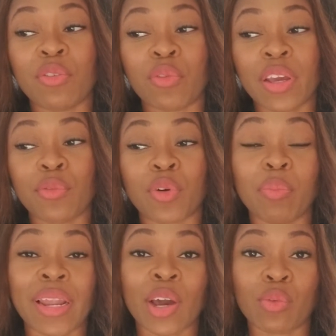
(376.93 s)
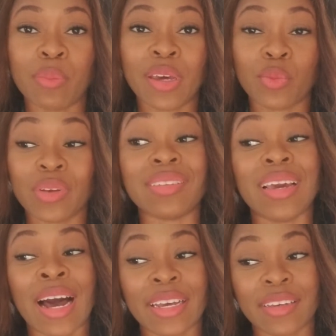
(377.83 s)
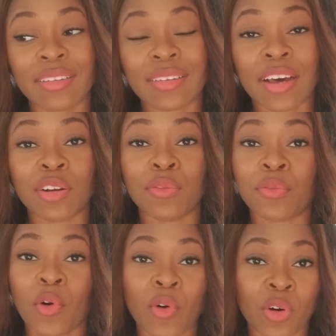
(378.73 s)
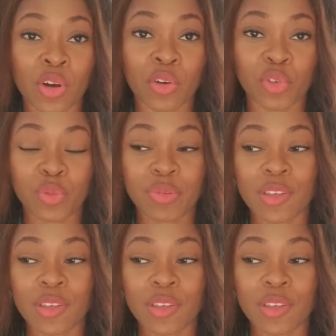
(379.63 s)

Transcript: rate for Black women was the highest out of all groups.